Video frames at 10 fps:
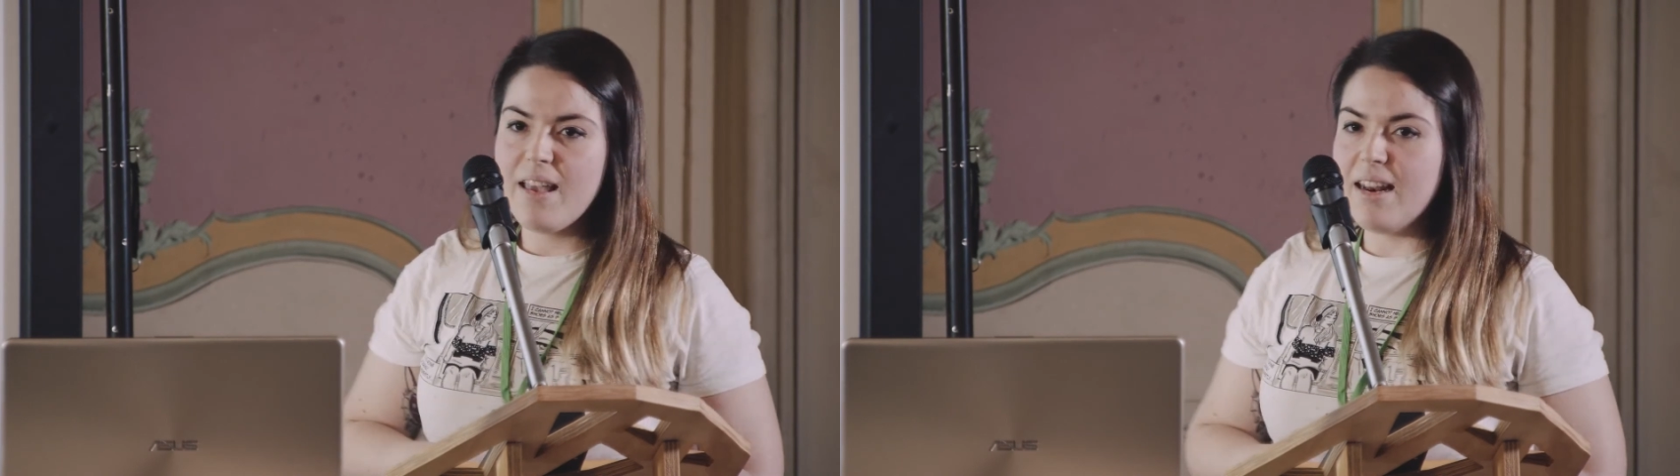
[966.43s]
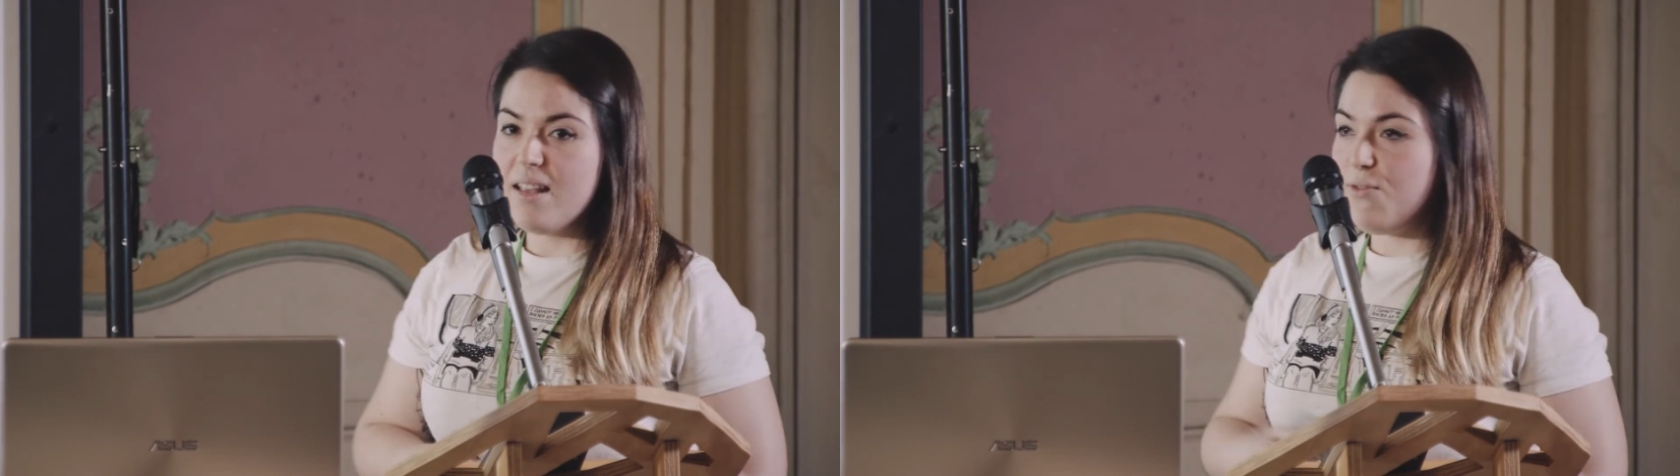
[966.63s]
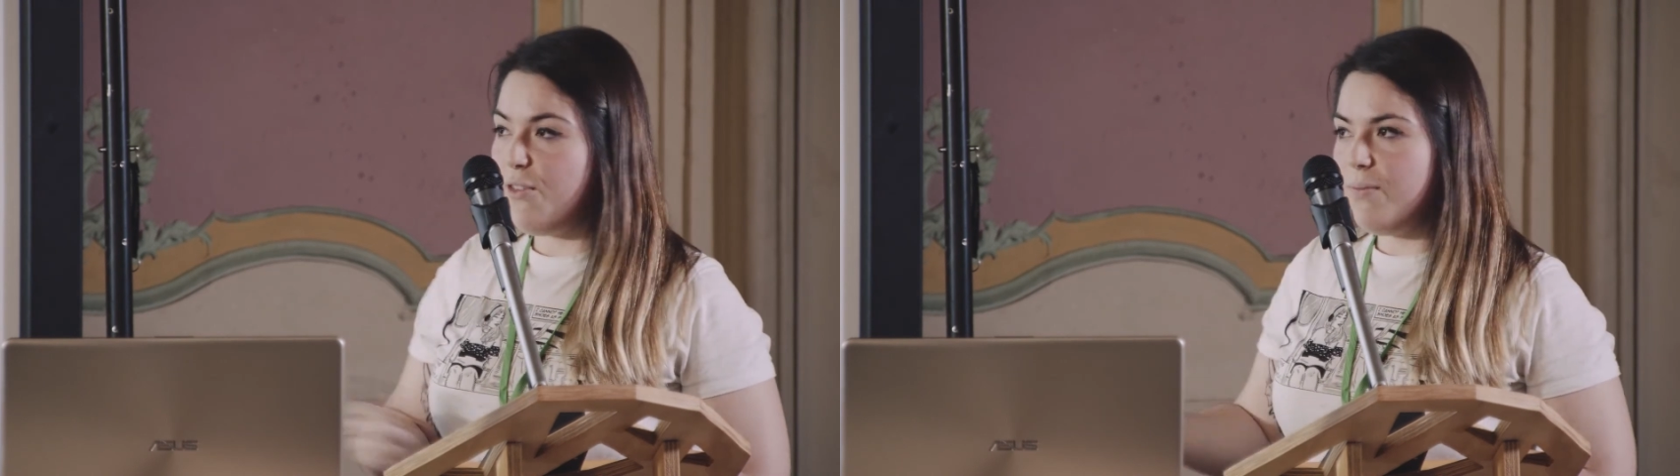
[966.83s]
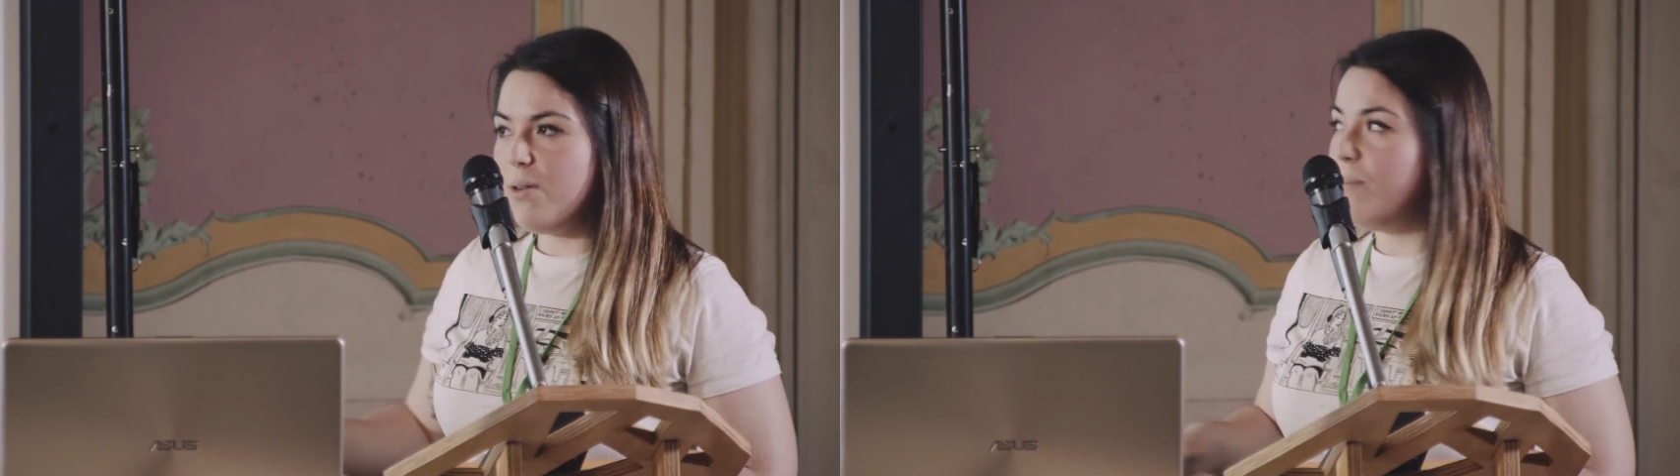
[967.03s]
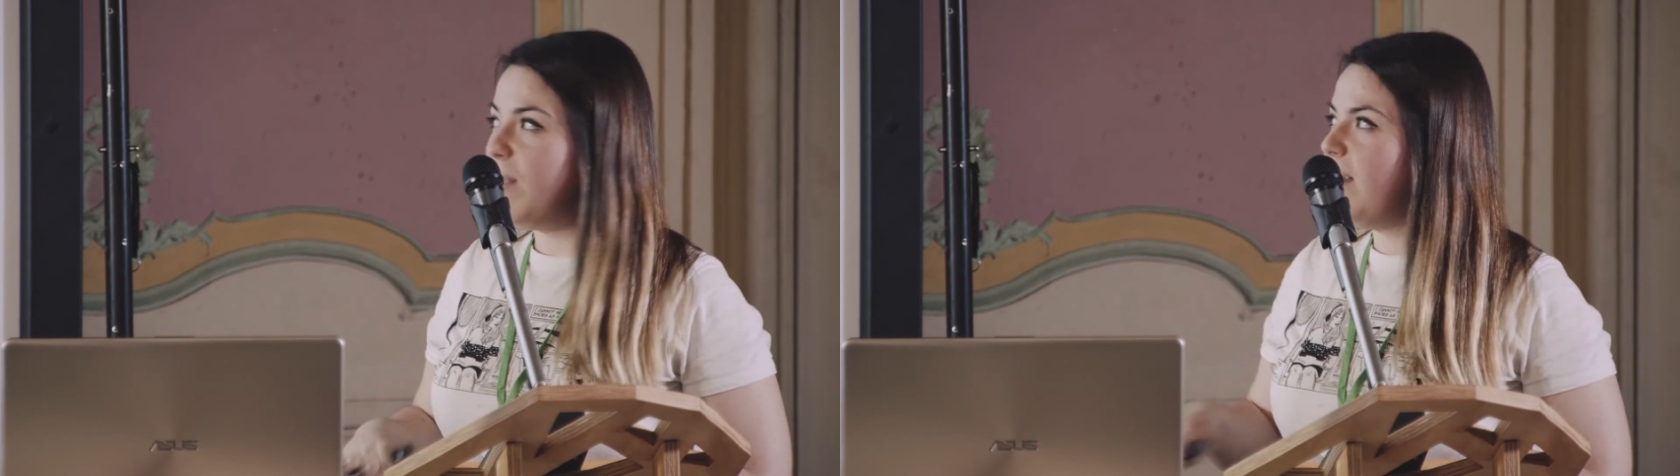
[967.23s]
and it's
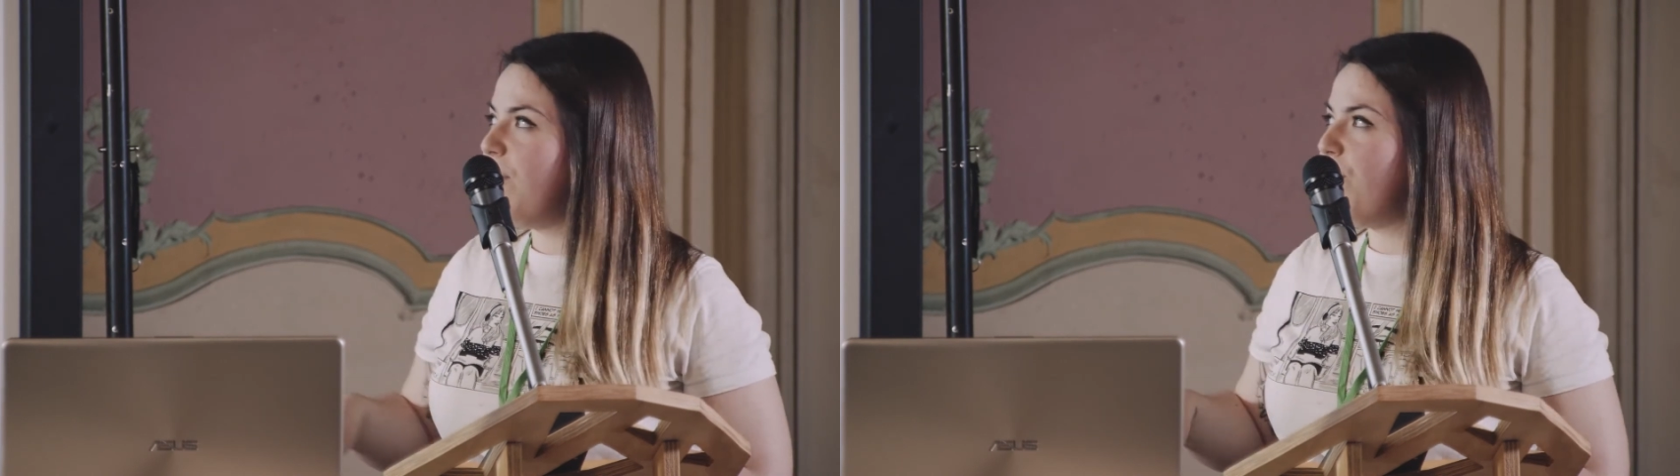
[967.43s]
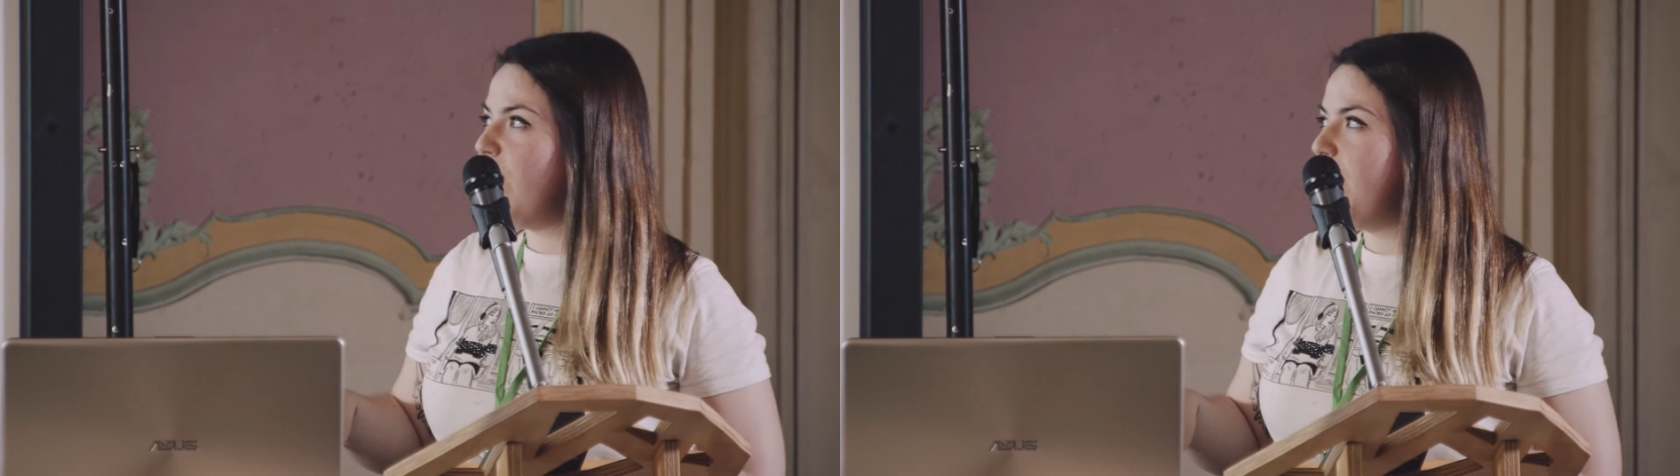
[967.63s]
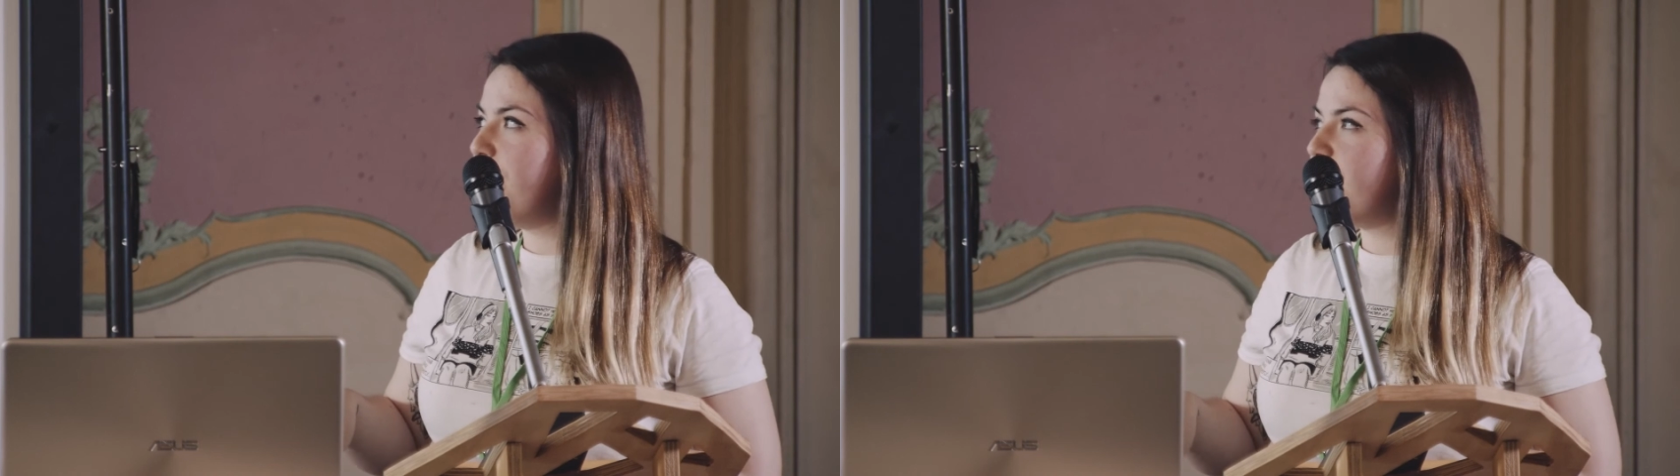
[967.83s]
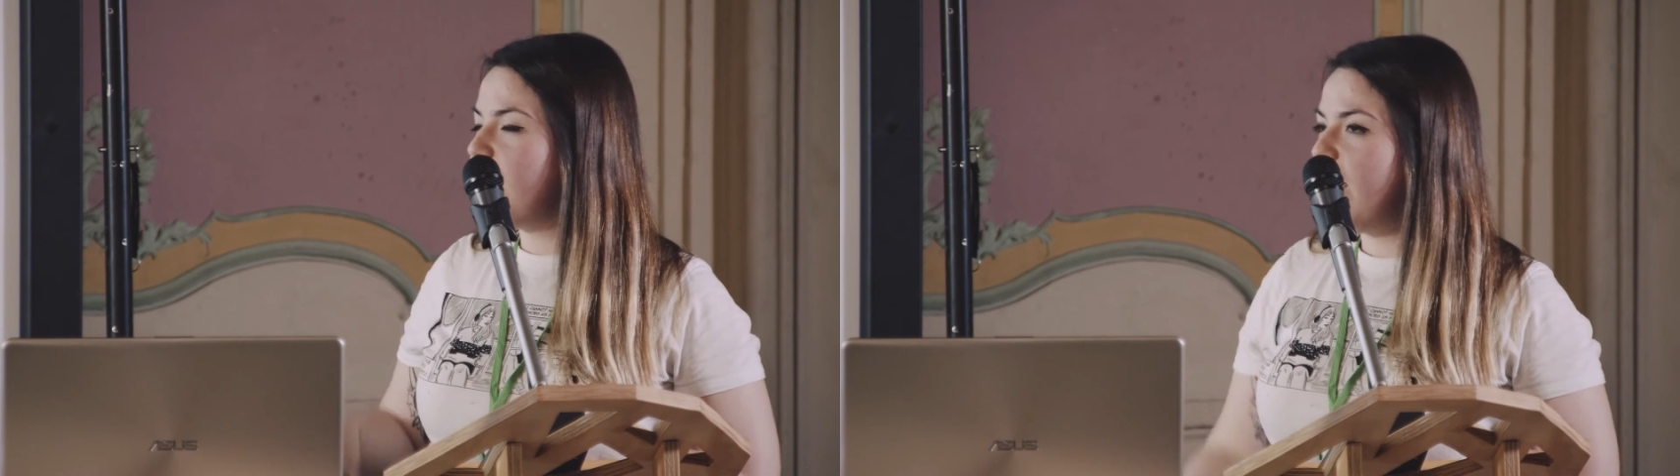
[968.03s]
completely free.